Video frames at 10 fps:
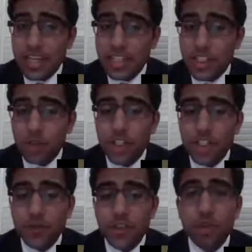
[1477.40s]
So
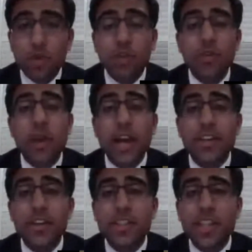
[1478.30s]
just a few quick
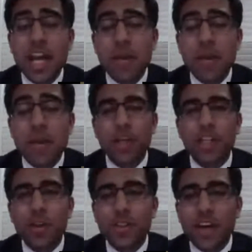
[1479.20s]
reminders before we
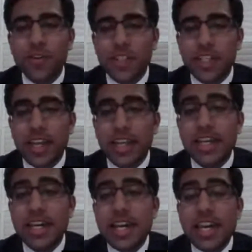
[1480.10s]
close off
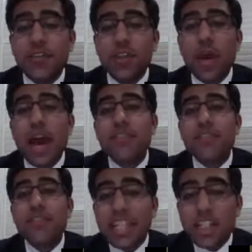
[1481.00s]
tonight. If you
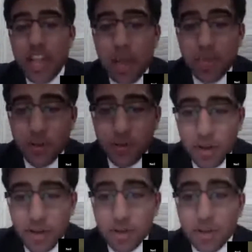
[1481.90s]
have any chapter
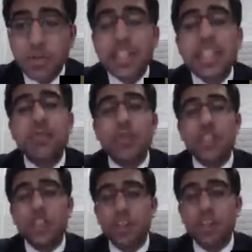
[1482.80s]
photos, please
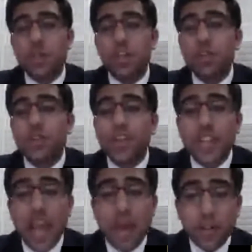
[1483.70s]
be sure to include
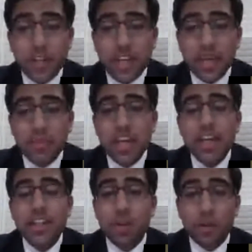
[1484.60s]
your chapter name,
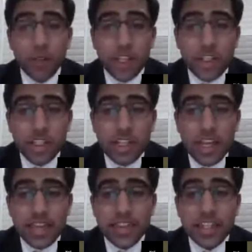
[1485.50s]
your region,
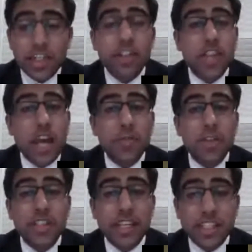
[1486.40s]
and then your
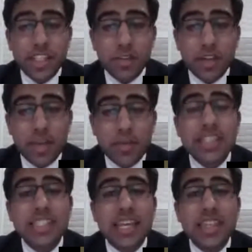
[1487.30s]
chapter's Instagram,
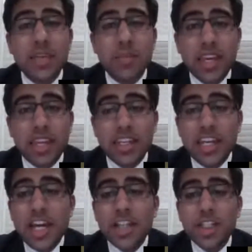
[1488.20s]
and send them
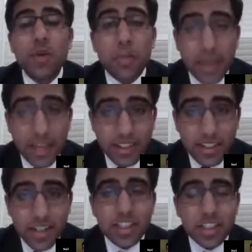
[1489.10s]
in to
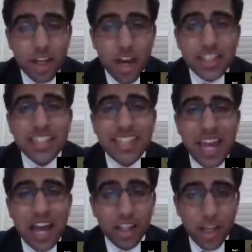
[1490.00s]

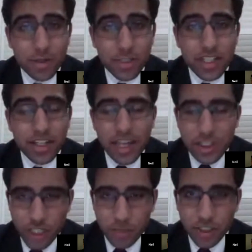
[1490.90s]

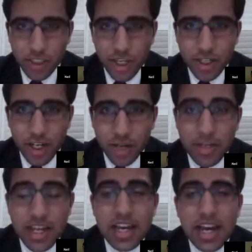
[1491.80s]

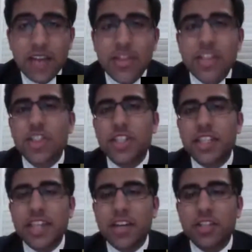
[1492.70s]
amanda.calhosa@gmail.com. That's
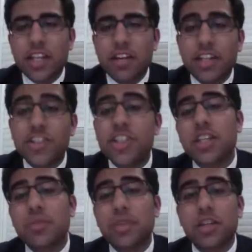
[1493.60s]
our state secretary, and
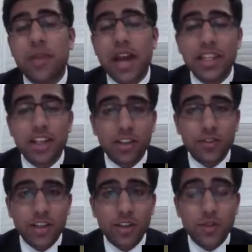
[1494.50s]
she's going to be compiling
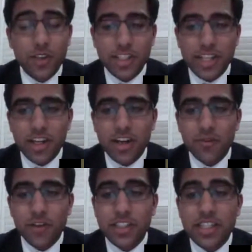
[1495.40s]
all of those for the state
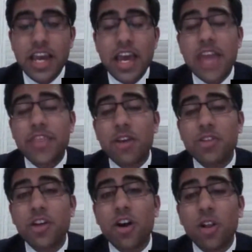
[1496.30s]
conference.
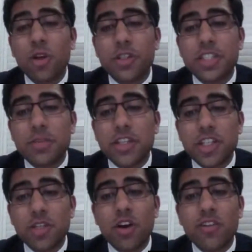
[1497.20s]
And those are all going to
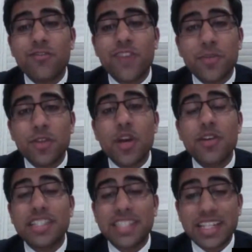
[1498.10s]
be due on
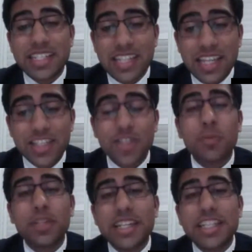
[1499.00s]
February
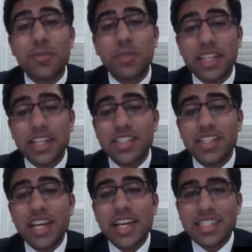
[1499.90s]
16th. So please,
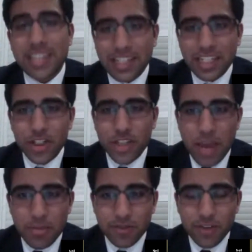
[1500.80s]
please send in your
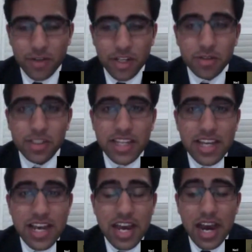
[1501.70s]
chapter photos.